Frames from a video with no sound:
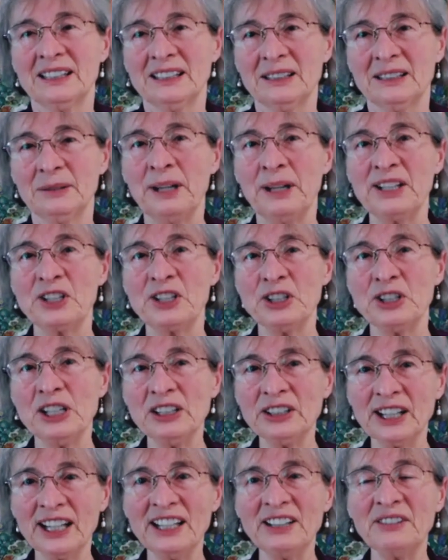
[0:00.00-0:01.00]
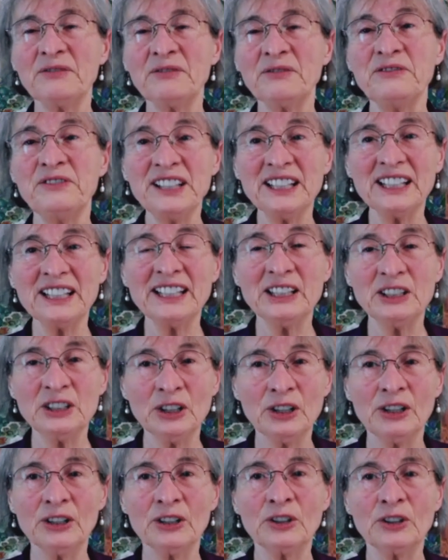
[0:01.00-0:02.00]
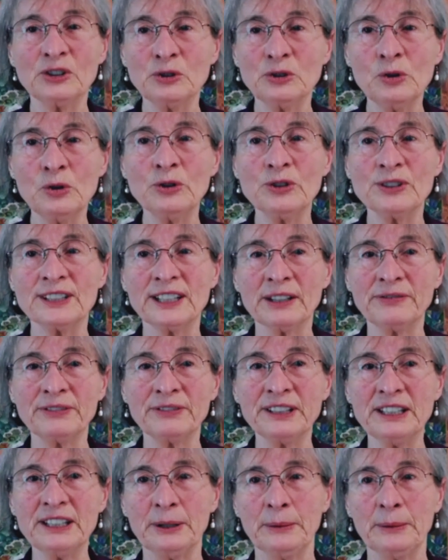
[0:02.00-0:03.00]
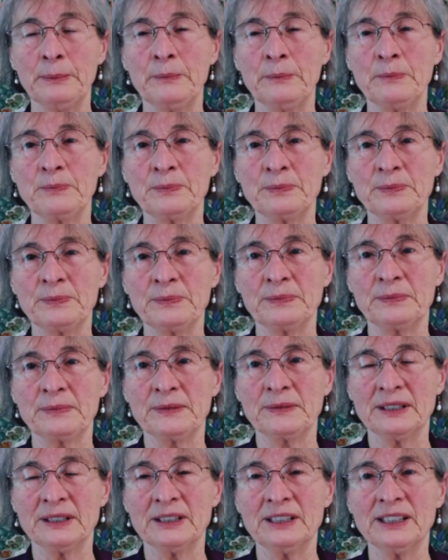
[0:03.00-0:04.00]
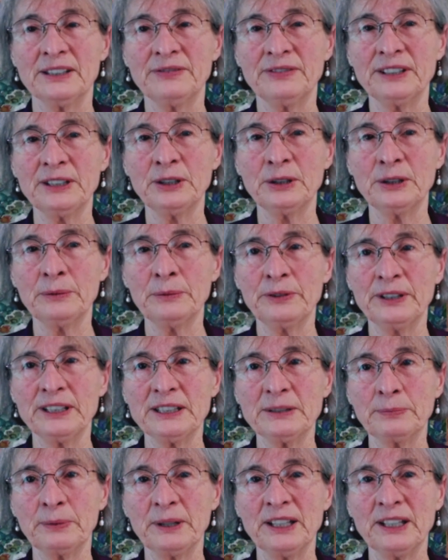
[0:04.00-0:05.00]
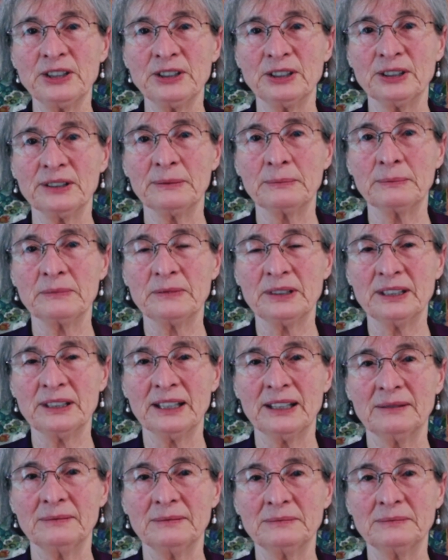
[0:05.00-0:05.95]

But children, very young, you lose their freedom of expression. Yeah.